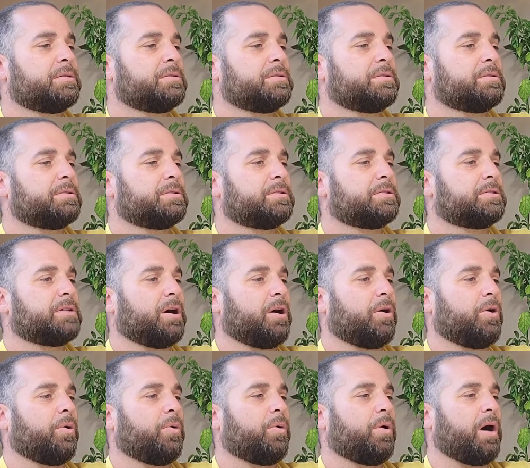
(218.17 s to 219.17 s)

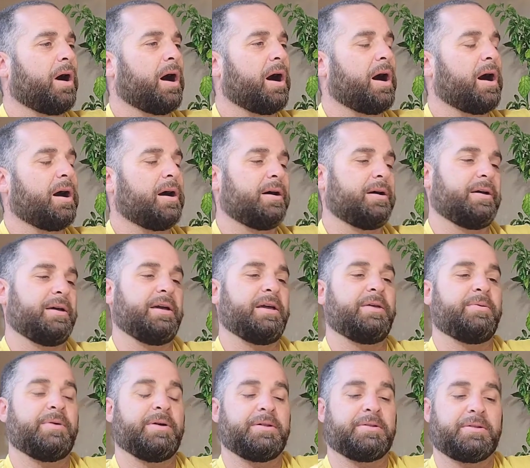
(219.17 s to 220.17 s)
So
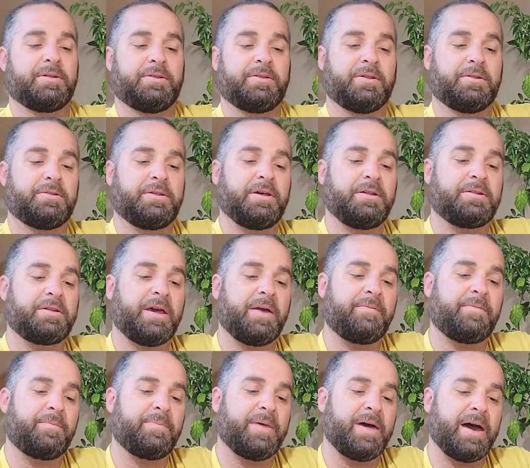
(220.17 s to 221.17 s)
anyways, the seeds came
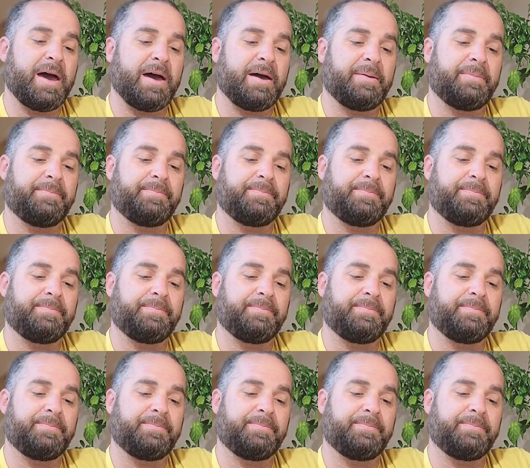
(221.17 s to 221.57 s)
from that.